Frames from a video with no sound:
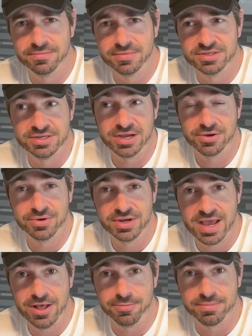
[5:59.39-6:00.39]
It's not going to
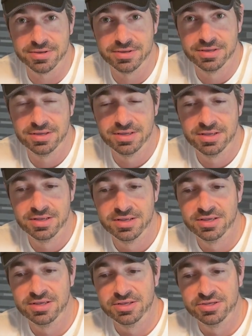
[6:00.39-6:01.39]
help.
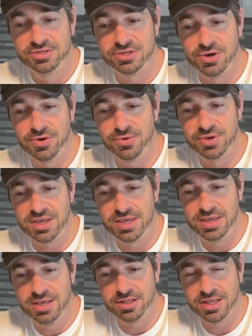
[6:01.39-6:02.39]
So
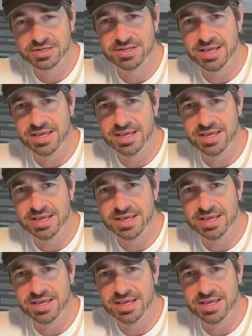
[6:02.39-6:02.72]
electing